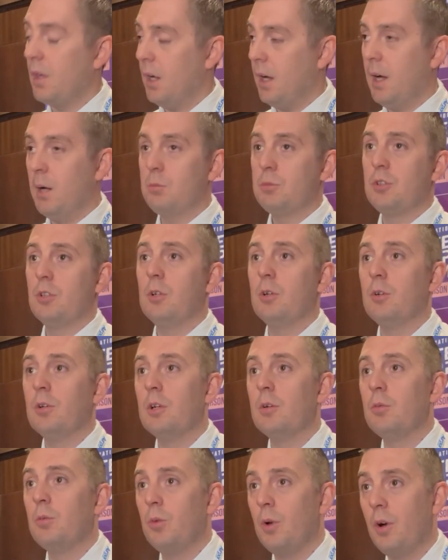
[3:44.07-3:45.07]

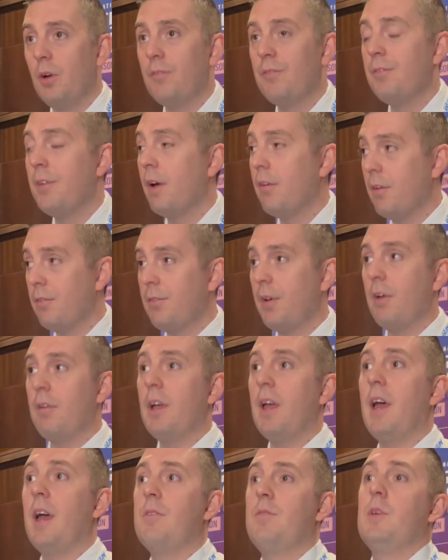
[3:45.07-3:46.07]
Absolutely, we're a very,
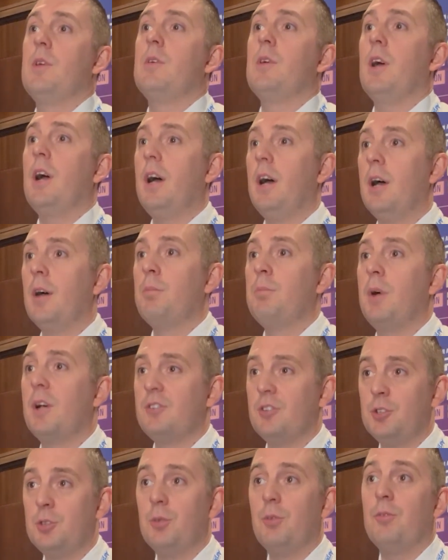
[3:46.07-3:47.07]
very heavy
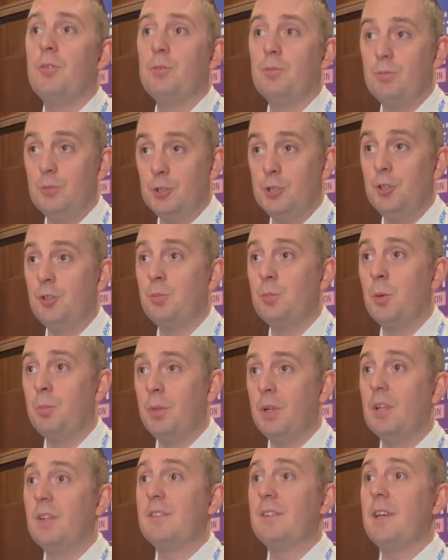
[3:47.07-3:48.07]
passenger with reduced
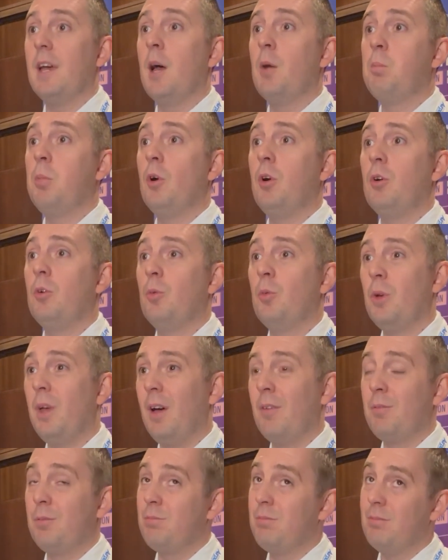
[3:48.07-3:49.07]
mobility airport. We
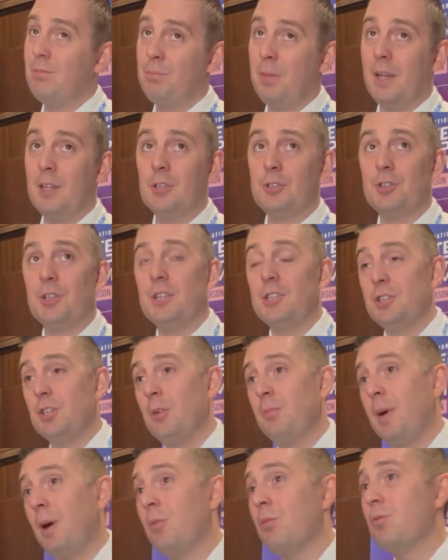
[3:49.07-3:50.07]
have penetration
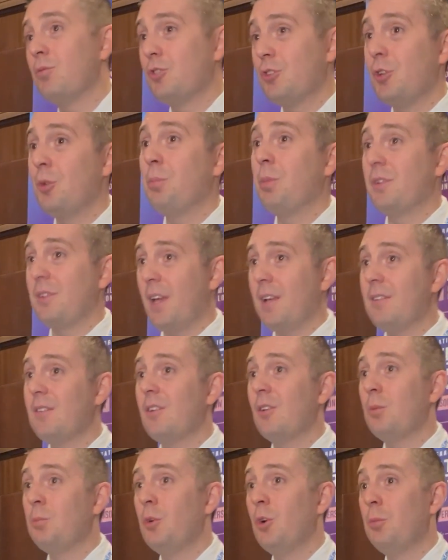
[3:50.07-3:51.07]
at about 2%
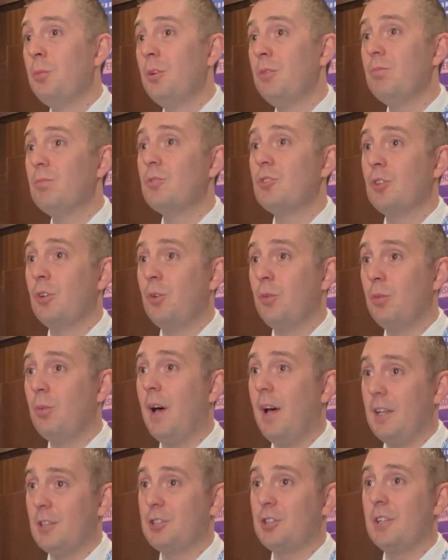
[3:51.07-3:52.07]
at the moment, so
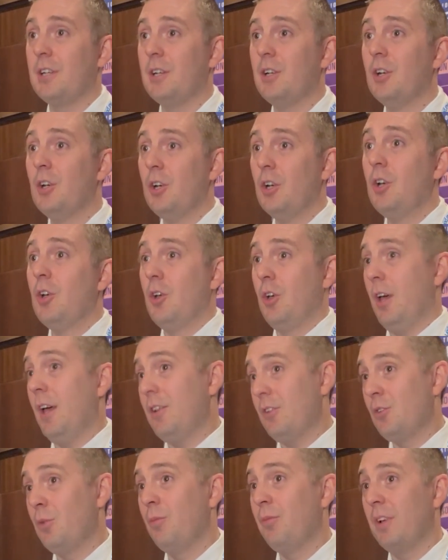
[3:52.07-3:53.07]
actually
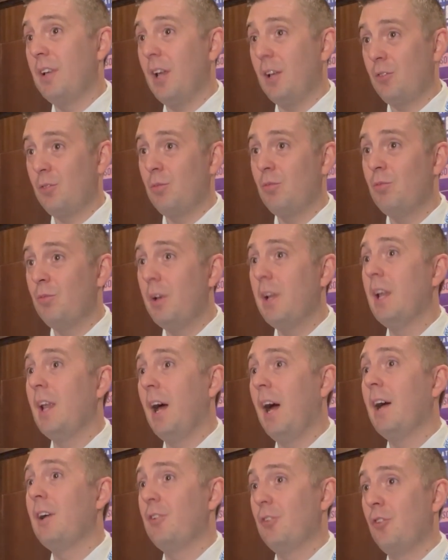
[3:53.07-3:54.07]
it's something that's really
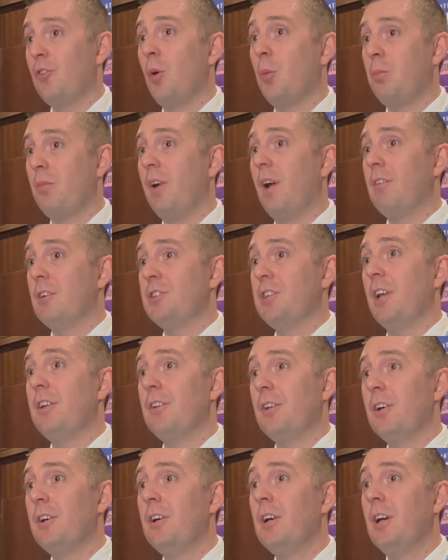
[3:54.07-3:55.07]
high on the top of our
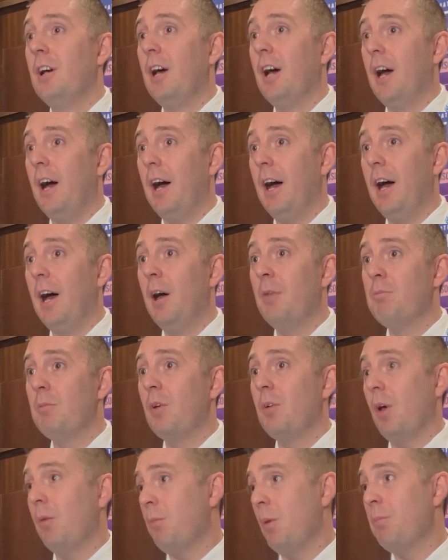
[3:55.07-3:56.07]
agenda,
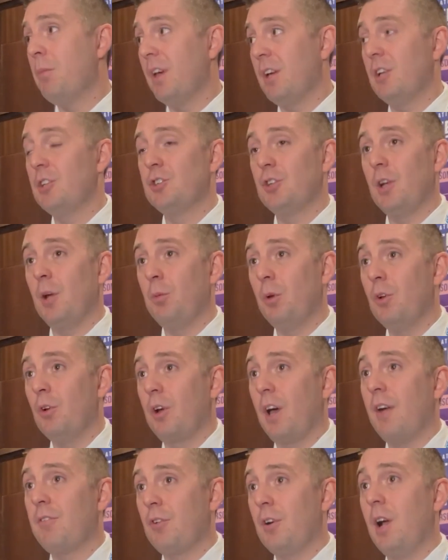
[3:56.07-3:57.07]
and making sure that we
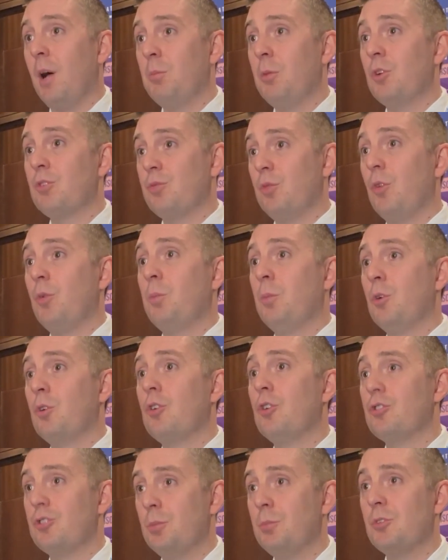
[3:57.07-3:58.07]
look after our most vulnerable
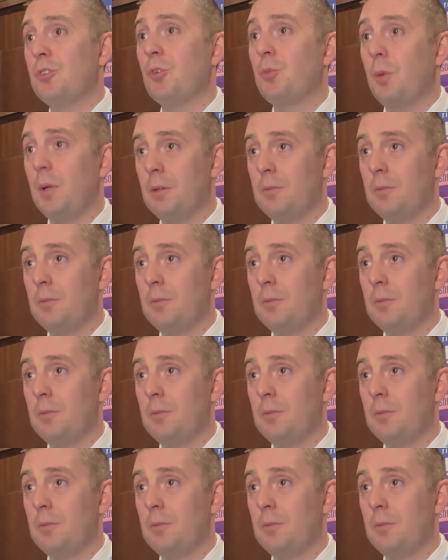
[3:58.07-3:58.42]
customers as well.